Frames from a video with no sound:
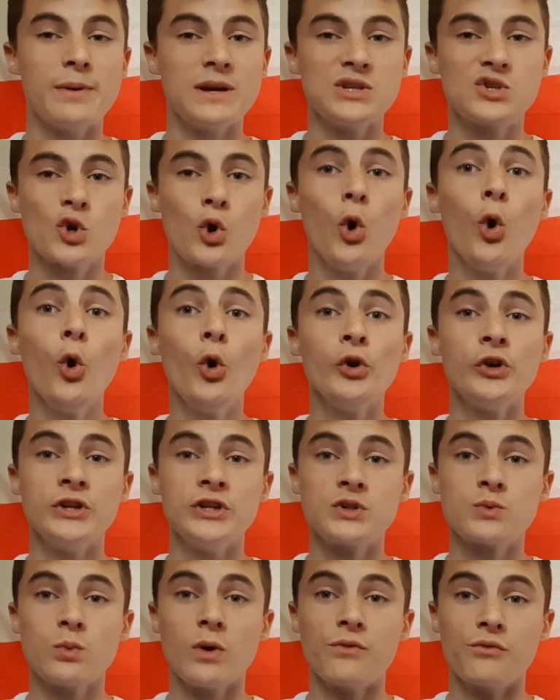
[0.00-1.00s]
but his
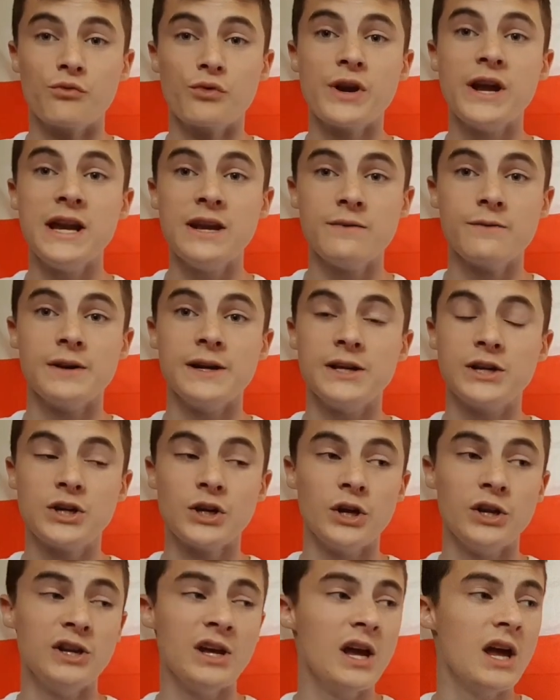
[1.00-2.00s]
corners were really
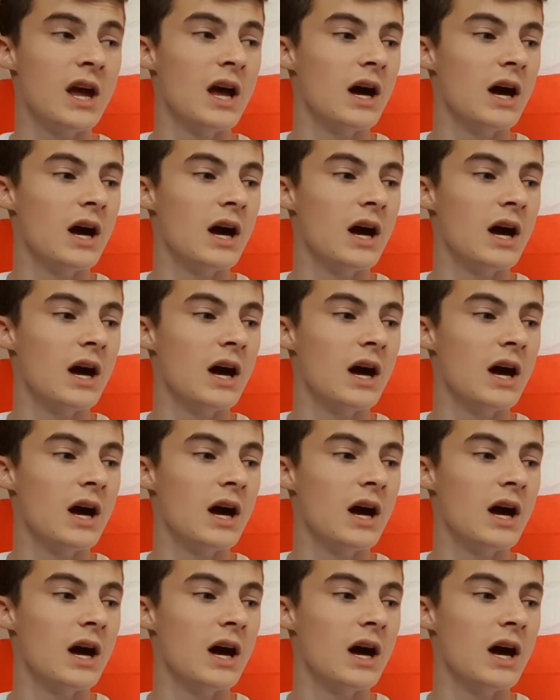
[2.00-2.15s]
good.